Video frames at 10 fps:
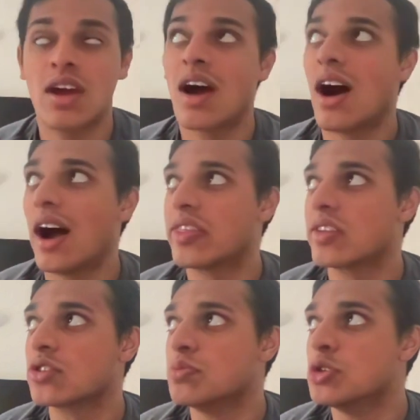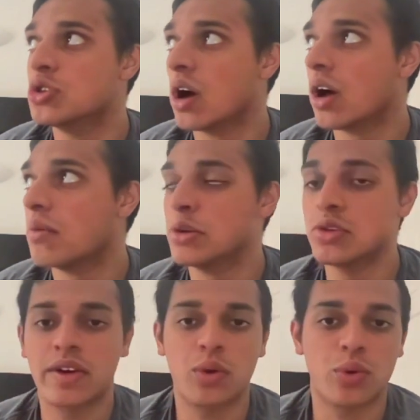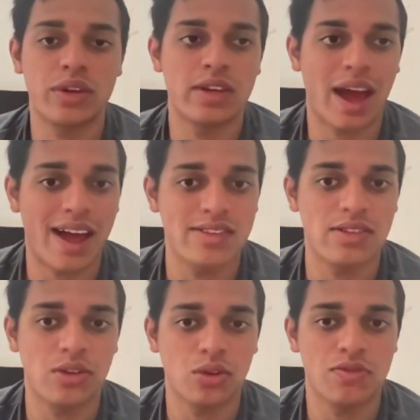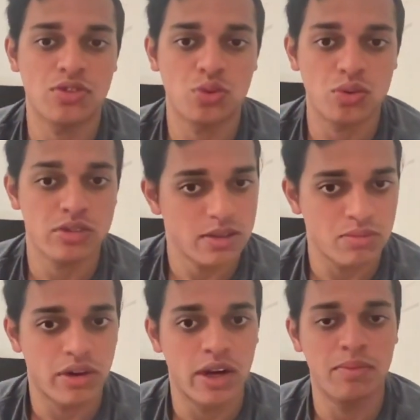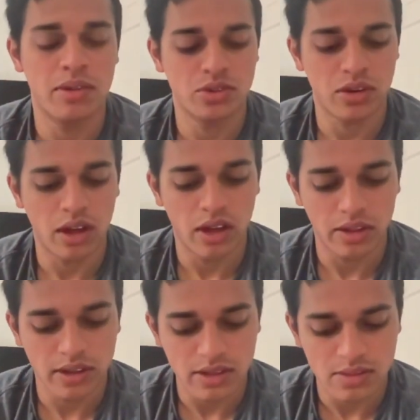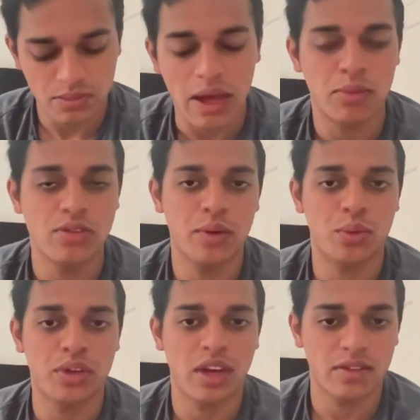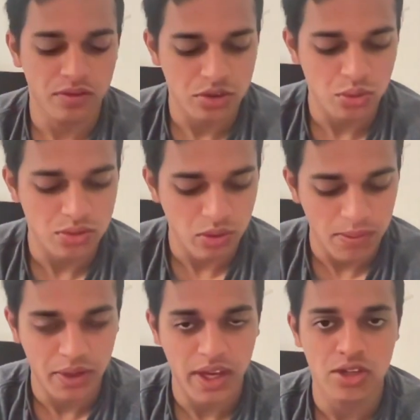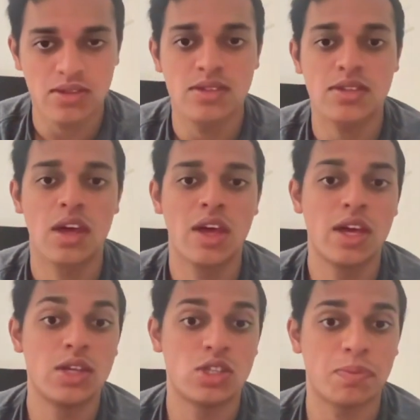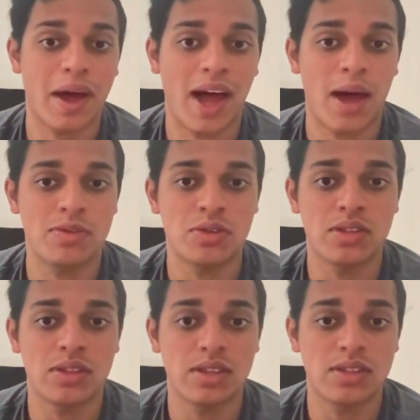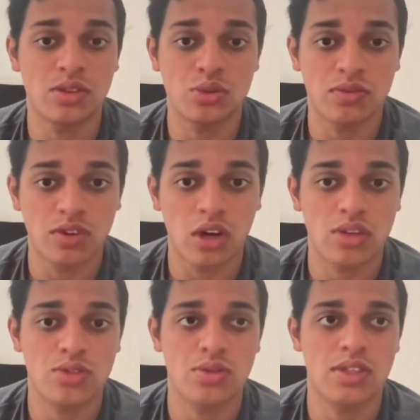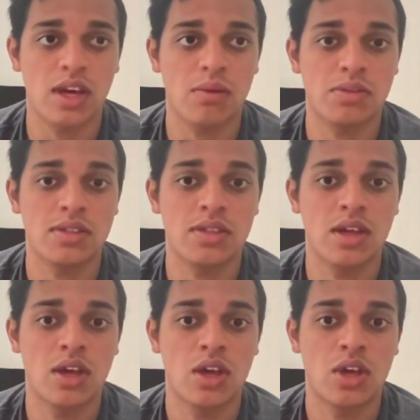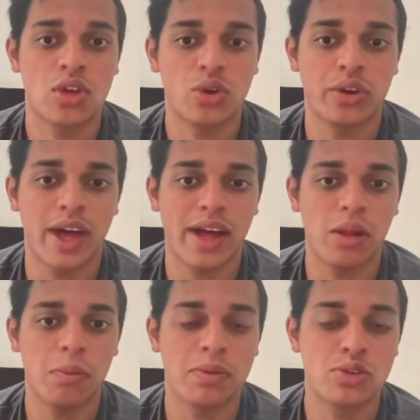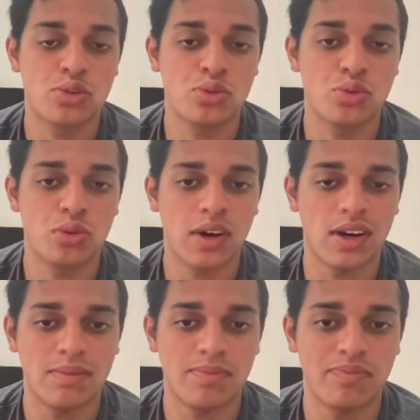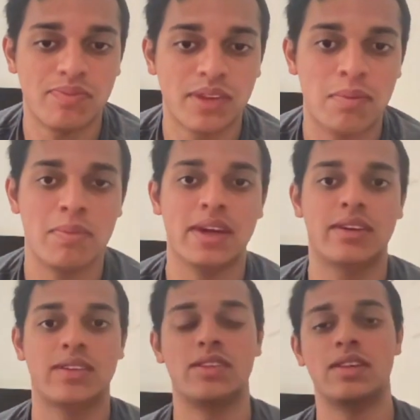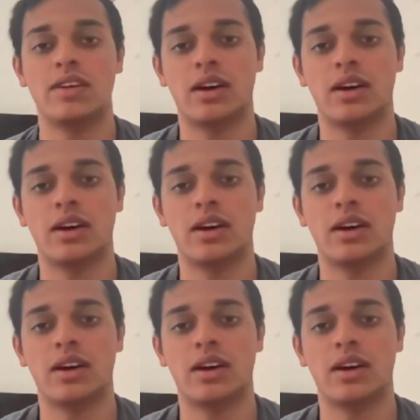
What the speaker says: I think Beautify already has a lot of stores in prime. Sorry, these yeah, Beautify would already have a lot of stores in prime locations. So perhaps using these as sort of dark store setups could help to make the